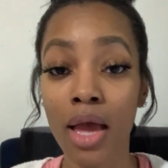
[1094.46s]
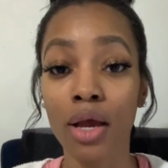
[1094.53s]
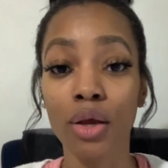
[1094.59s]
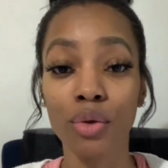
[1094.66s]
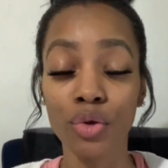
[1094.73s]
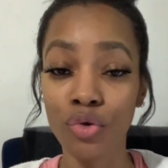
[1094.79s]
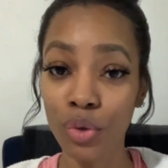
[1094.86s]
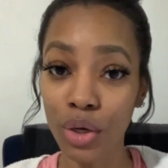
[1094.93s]

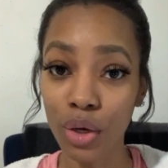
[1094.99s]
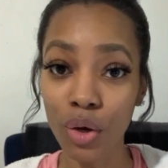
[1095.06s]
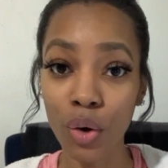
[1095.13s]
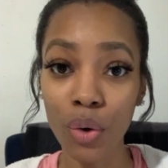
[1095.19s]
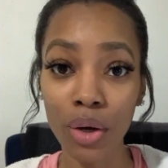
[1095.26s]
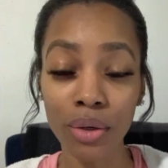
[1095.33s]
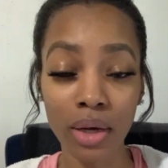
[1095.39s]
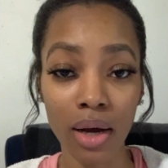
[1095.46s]
you can go
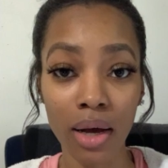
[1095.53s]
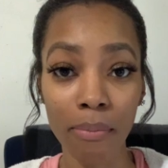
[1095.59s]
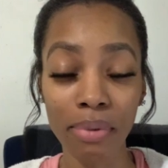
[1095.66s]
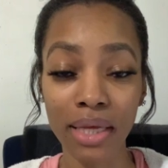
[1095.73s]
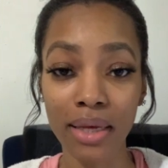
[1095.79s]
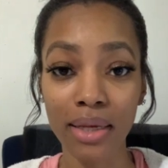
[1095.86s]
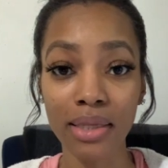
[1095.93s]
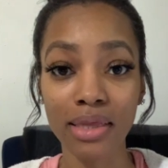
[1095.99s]
and um,
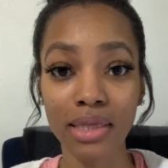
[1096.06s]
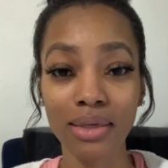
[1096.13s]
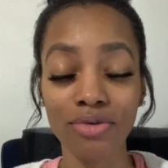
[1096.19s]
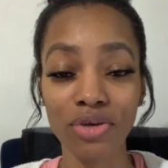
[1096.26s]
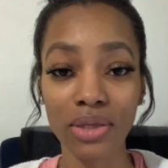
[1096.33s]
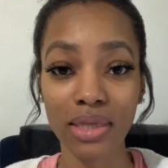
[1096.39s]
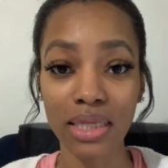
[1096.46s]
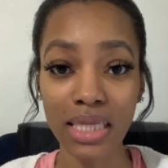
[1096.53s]
begin to
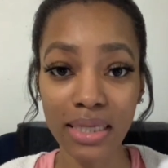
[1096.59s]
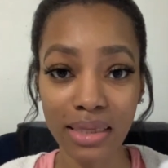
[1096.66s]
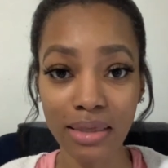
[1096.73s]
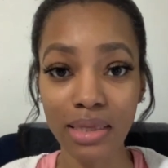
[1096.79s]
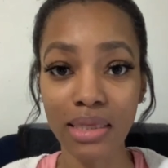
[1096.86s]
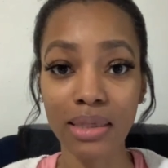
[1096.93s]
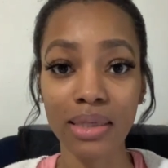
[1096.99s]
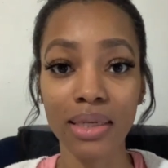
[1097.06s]
just listen
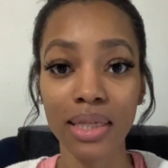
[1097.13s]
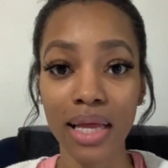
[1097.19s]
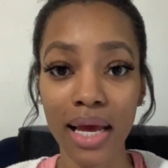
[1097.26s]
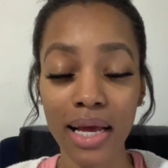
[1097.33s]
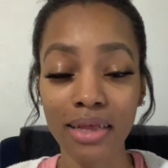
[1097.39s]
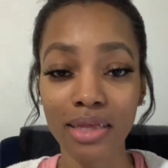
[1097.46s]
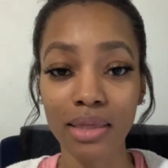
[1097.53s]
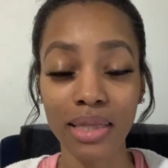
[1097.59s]
to the
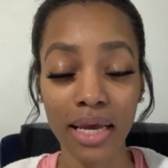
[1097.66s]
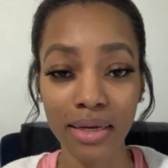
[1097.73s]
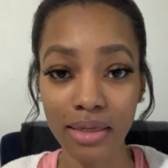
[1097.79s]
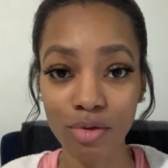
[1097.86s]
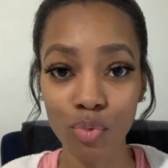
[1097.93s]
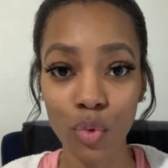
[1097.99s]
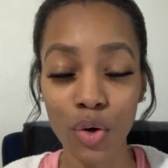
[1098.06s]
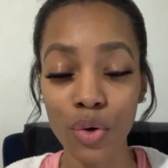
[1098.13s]
last latest
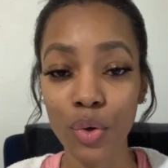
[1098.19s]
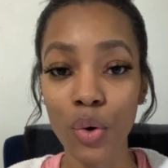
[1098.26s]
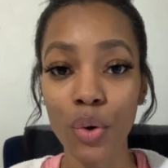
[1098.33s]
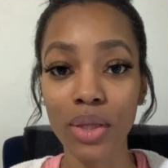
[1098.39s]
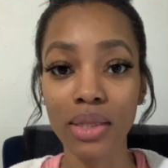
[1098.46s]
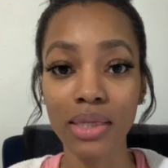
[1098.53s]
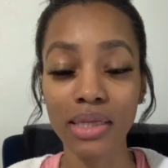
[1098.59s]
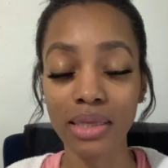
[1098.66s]
word
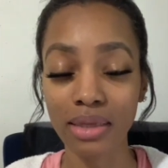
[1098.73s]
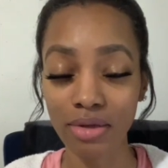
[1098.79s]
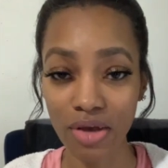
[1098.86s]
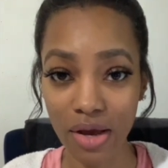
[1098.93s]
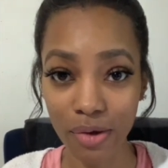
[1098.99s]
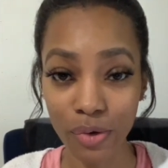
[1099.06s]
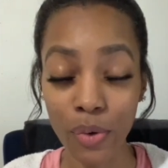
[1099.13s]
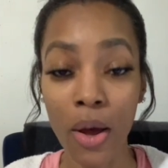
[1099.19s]
on this
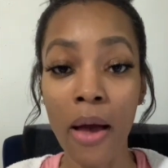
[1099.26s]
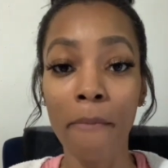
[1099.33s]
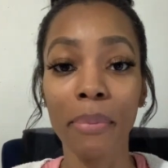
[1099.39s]
channel.